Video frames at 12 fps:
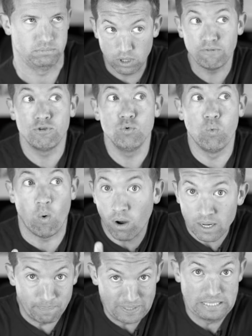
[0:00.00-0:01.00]
If you
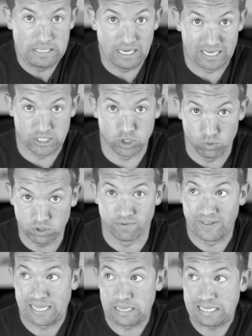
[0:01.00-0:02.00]
wanna be
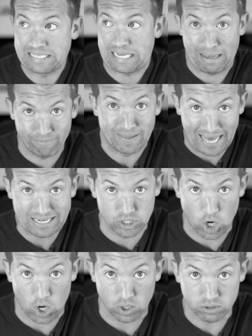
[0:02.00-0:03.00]
exclusive, then let's have that
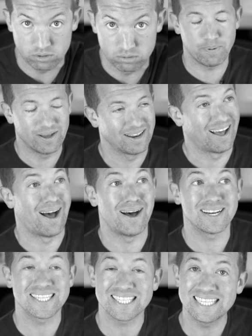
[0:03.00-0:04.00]
talk. But
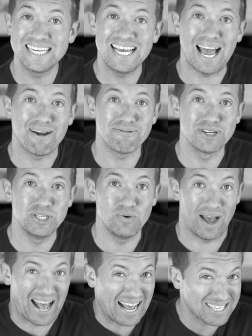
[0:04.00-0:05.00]
honestly, after
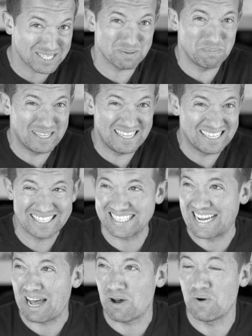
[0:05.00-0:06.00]
you ask me this
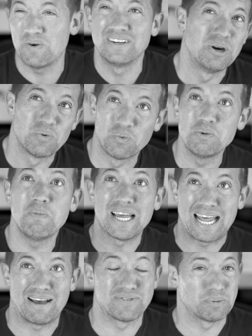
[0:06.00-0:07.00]
now, we
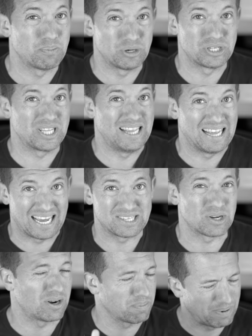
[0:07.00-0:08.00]
might have to push that
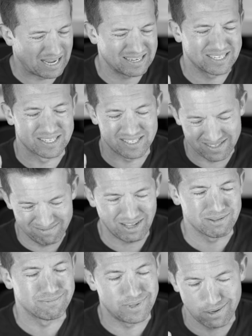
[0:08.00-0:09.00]
talk back just
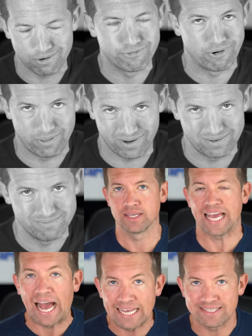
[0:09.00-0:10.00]
a little further.
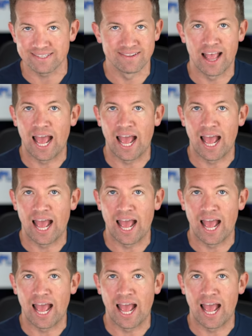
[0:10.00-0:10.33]
Guys,